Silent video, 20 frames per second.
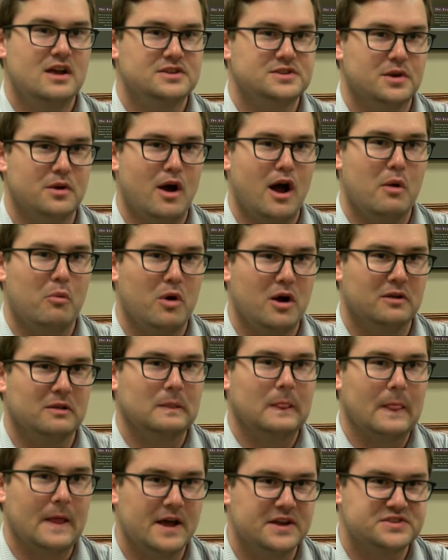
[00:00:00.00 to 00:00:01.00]
So I want
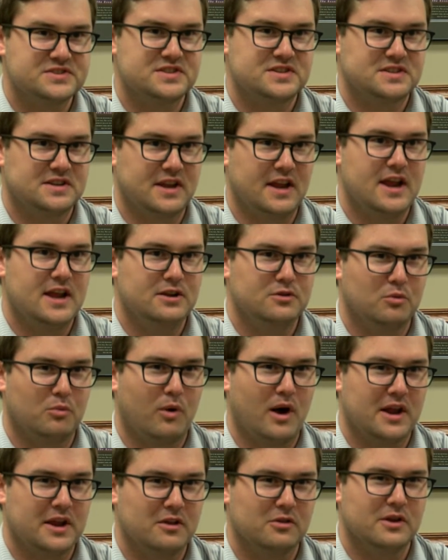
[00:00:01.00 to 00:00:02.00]
less state
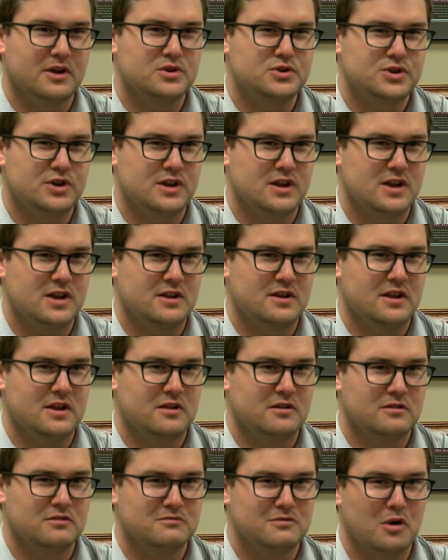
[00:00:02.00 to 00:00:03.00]
regulation
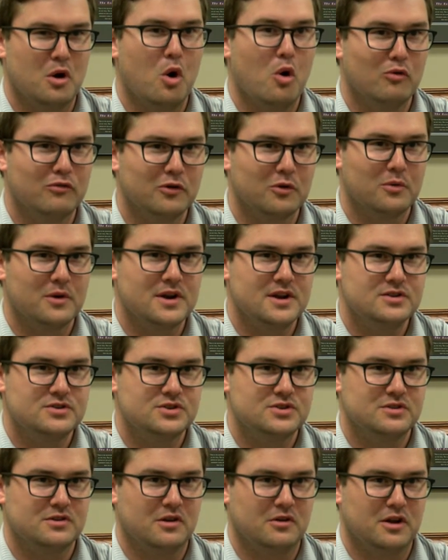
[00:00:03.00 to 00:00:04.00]
and
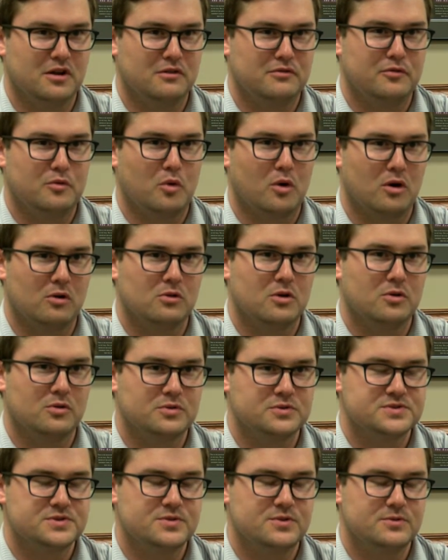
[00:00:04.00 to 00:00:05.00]
overreach uh, for our local
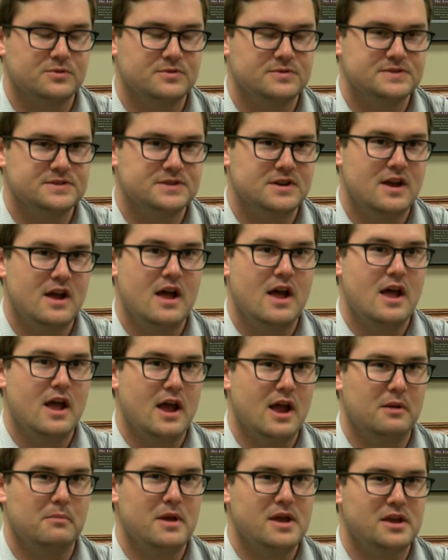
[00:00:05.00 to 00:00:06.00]
schools
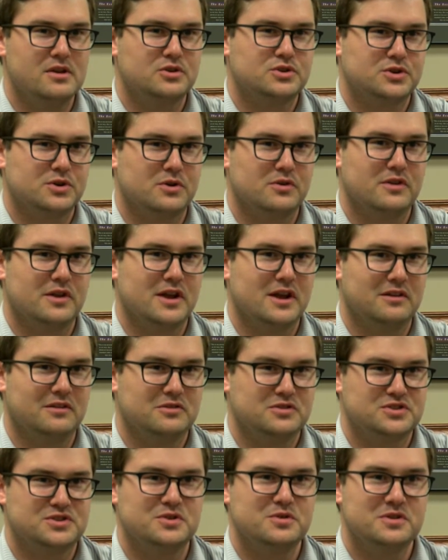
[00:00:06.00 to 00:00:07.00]
and making sure that
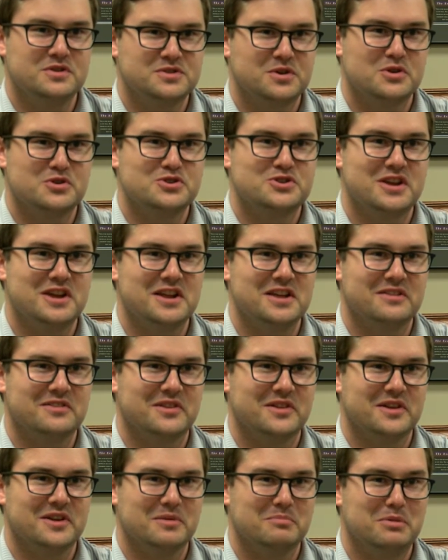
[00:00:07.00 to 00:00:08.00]
students aren't just getting
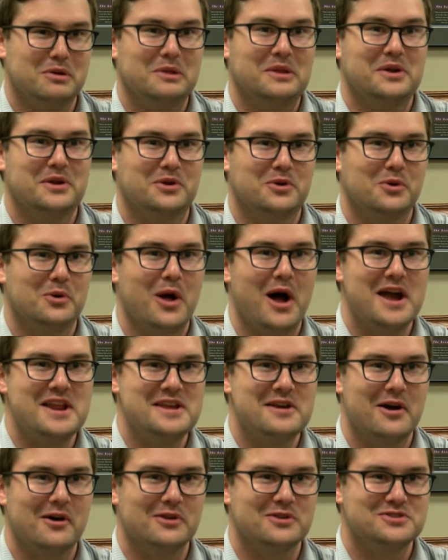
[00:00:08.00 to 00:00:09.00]
the political
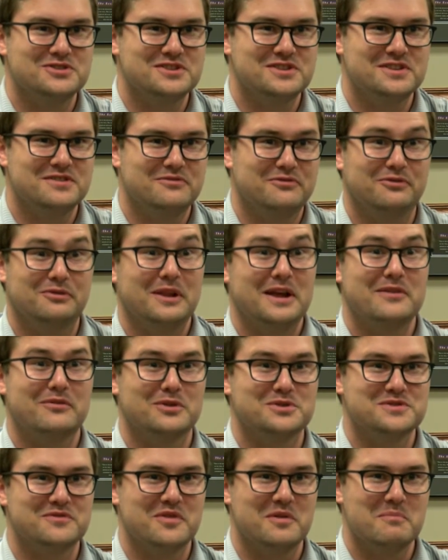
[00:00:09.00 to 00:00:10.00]
ideology
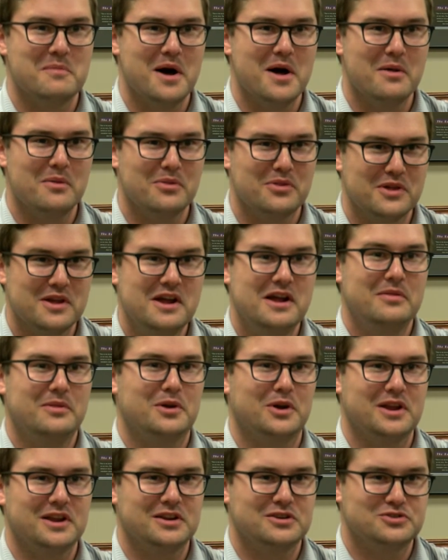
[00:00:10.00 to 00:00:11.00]
flavors of the month, they're
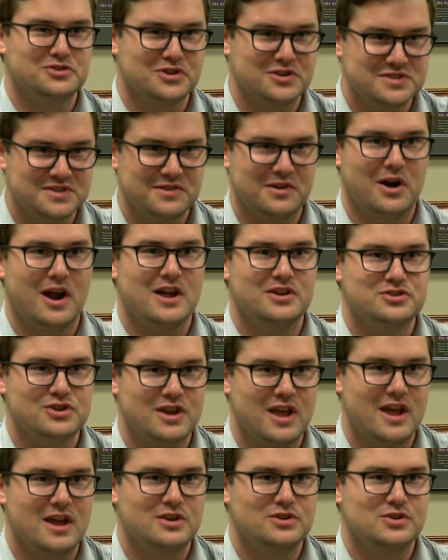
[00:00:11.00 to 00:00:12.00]
getting just their
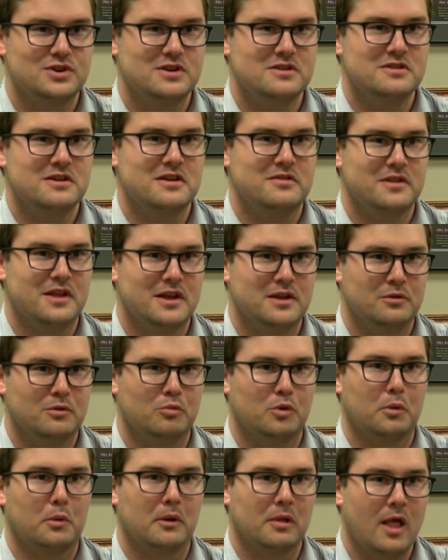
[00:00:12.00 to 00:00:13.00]
education and then
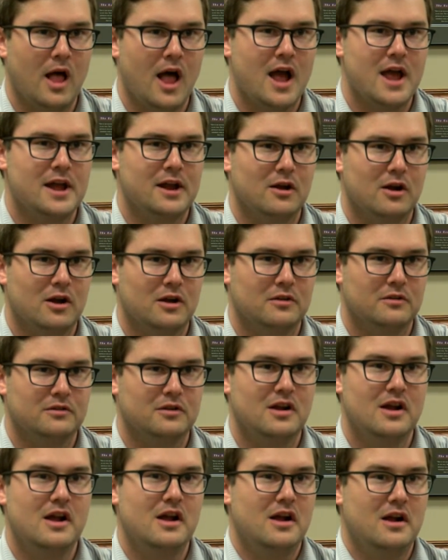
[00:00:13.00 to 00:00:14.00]
we're relying
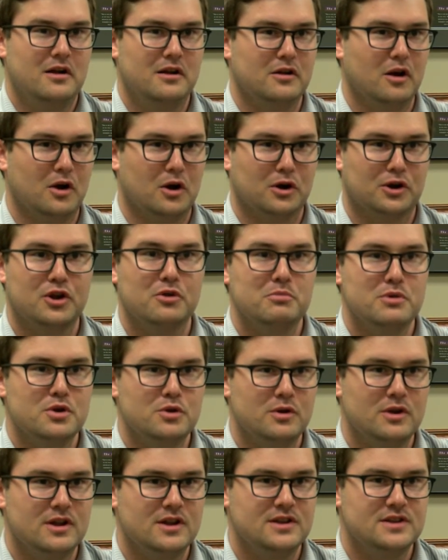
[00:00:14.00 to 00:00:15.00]
on our
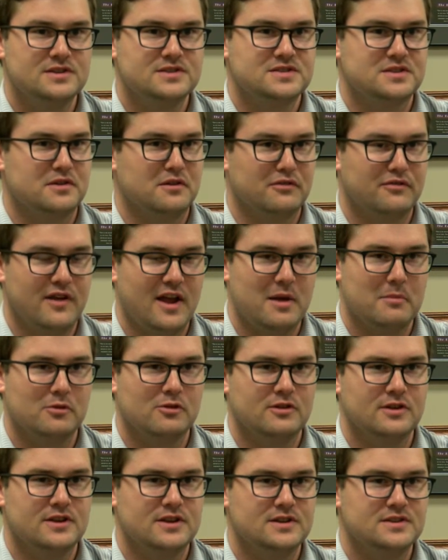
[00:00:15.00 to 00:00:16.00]
communities, their
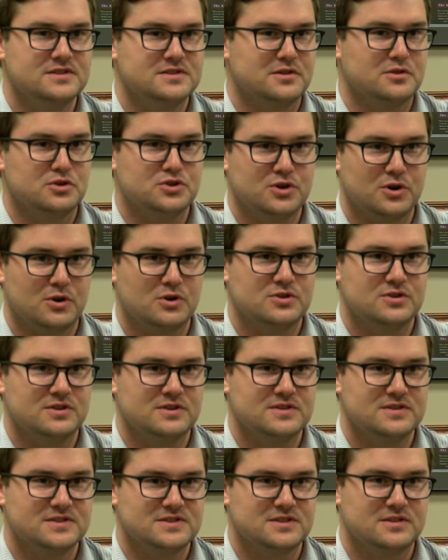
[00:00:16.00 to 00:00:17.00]
families, their
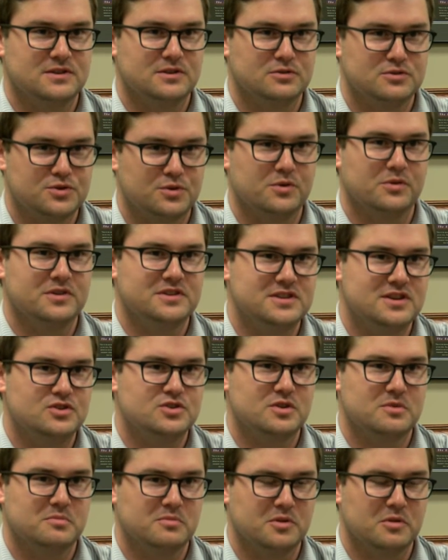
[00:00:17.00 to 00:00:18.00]
churches to truly teach
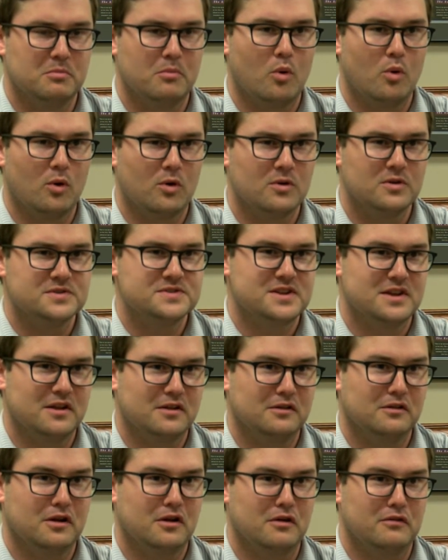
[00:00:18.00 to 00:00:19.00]
them the morals
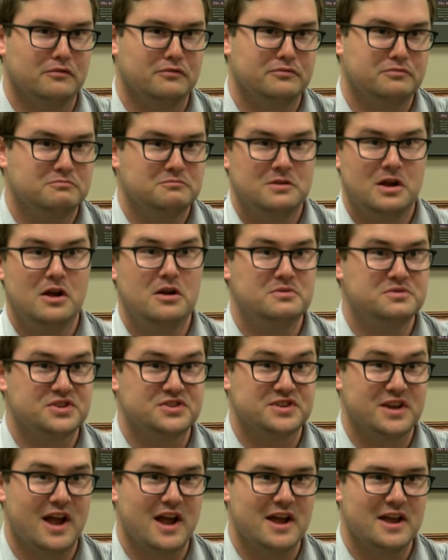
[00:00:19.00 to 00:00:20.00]
of
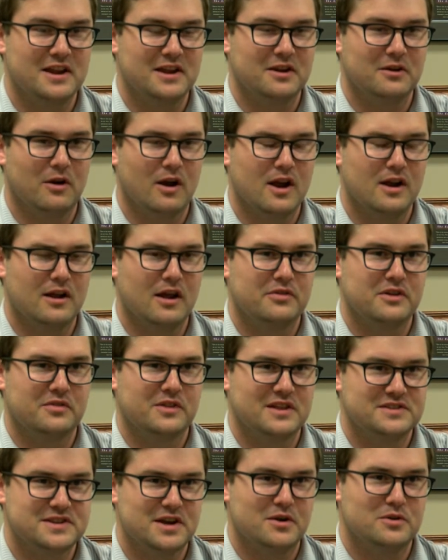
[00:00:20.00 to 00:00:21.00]
society, right? I think
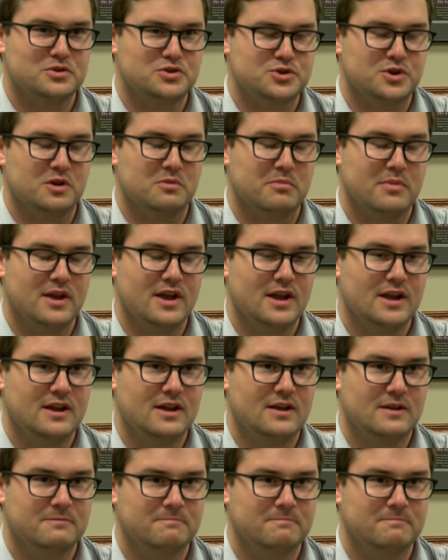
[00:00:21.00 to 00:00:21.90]
that's how it should be.